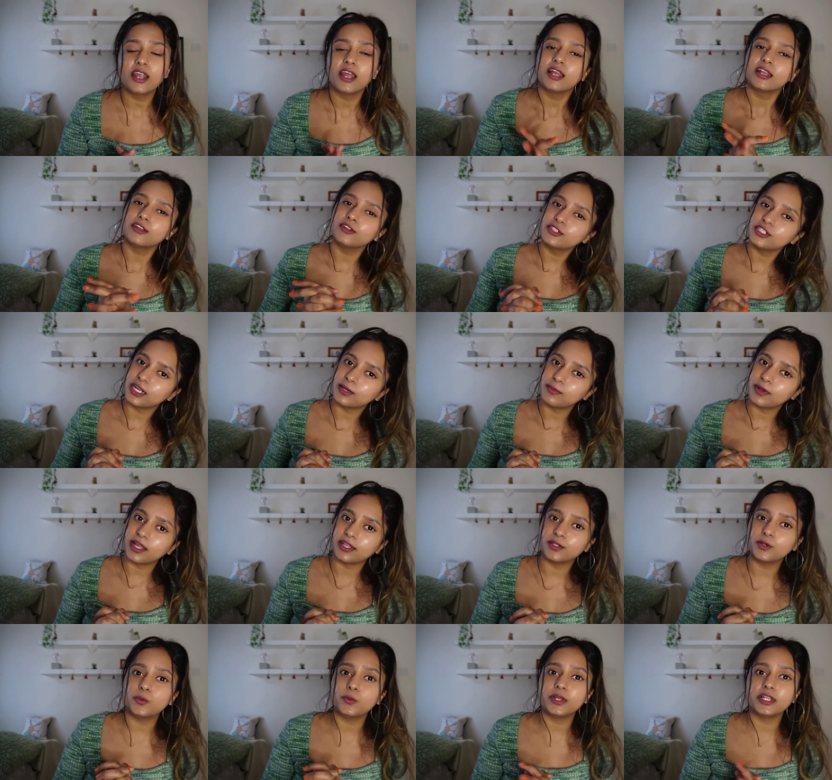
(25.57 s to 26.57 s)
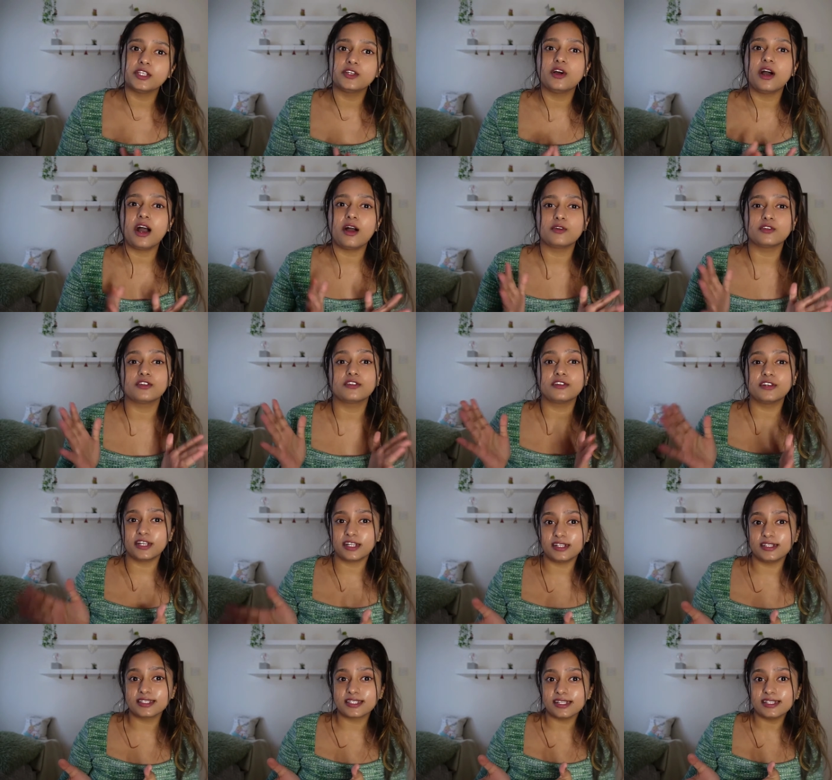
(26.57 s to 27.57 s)
to check my other video out on critical
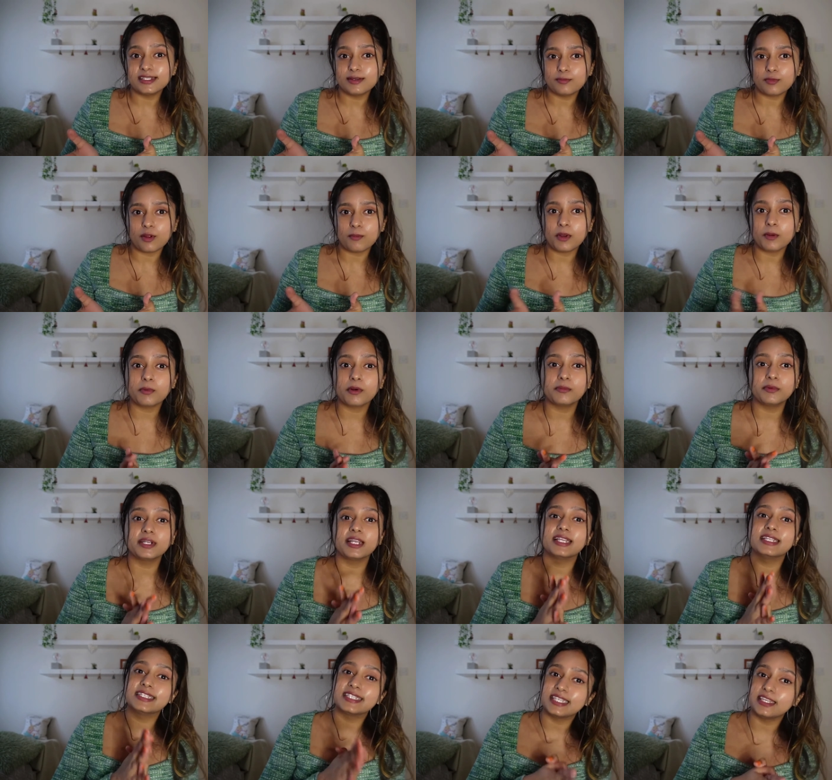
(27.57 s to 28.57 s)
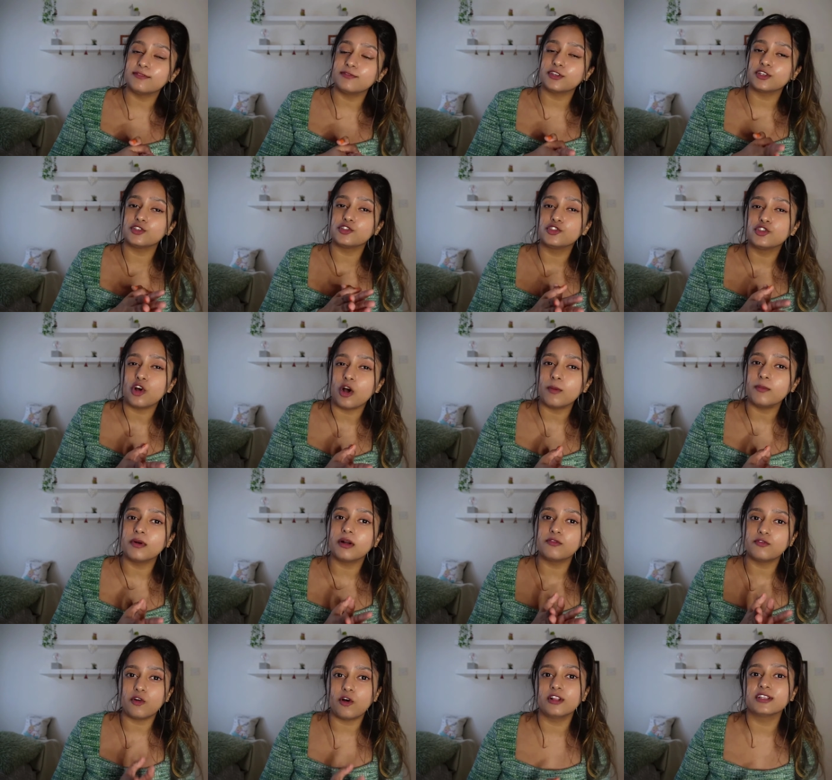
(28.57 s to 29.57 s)
skills employment permit and see if your job
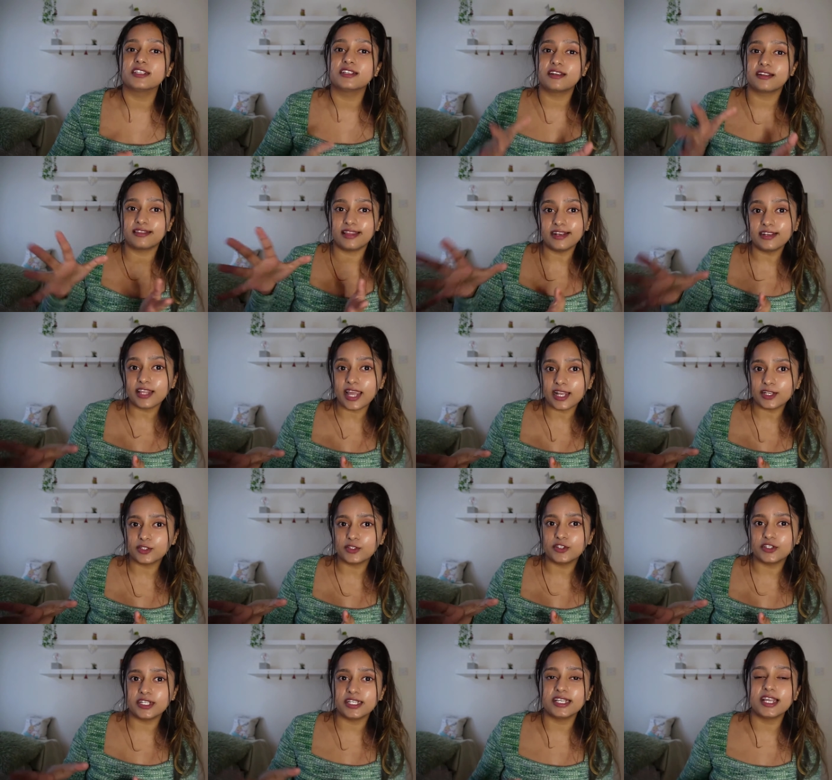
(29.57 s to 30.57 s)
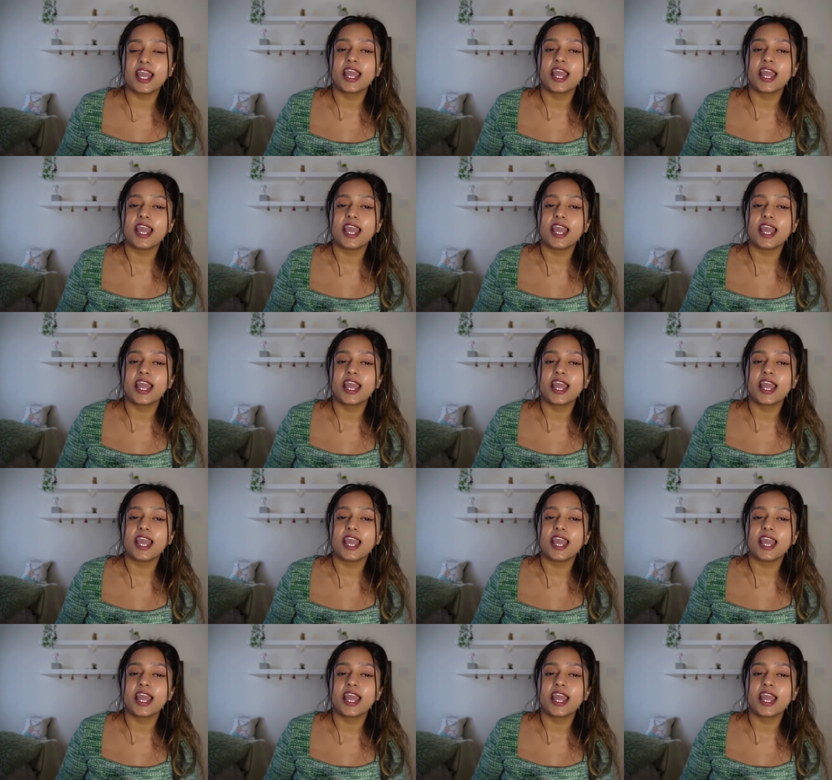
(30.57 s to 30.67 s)
falls under that category,